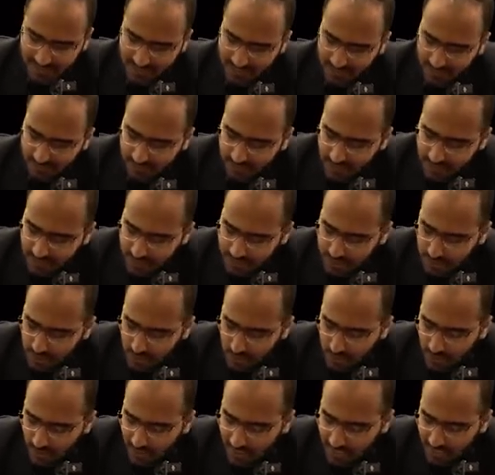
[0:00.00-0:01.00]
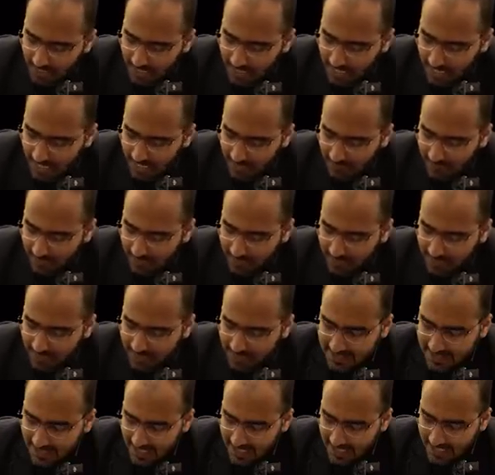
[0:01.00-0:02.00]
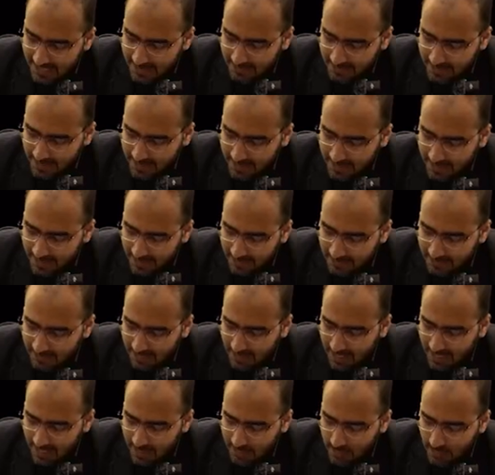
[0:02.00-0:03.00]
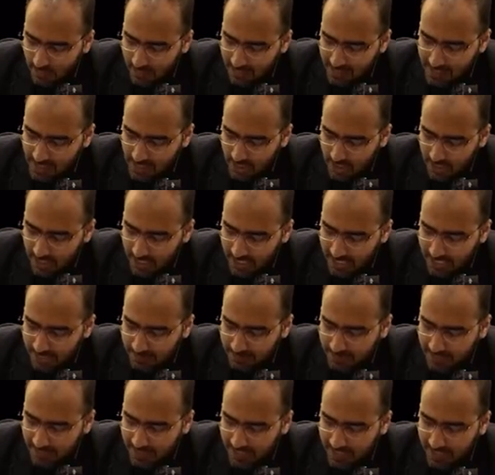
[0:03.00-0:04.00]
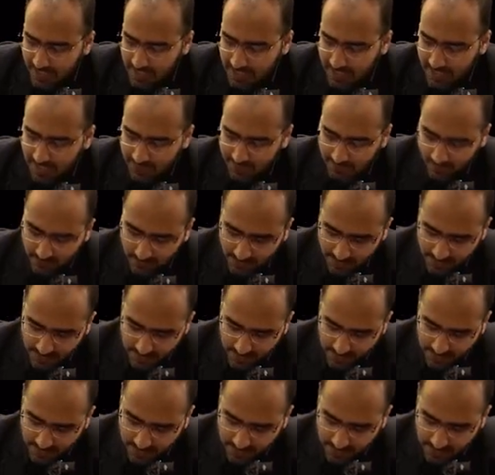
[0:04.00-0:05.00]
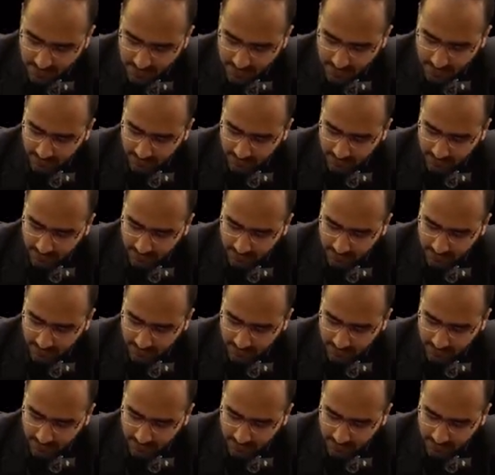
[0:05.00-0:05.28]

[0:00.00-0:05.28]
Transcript: LMAs, you are having this elliptical bulb over here, elliptical cuff over here.